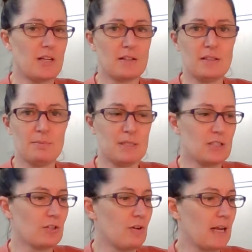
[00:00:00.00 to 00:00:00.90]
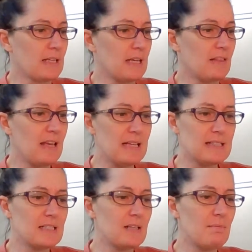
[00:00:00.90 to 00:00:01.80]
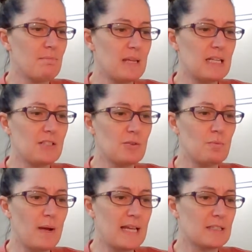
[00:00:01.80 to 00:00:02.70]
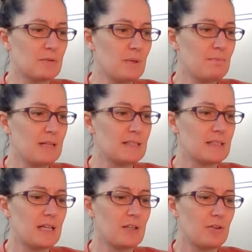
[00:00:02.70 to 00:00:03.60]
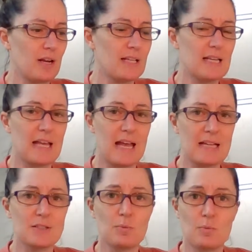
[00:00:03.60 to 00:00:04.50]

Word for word: shouted Mr. Kranky. There isn't a minute to wait. We must get cracking at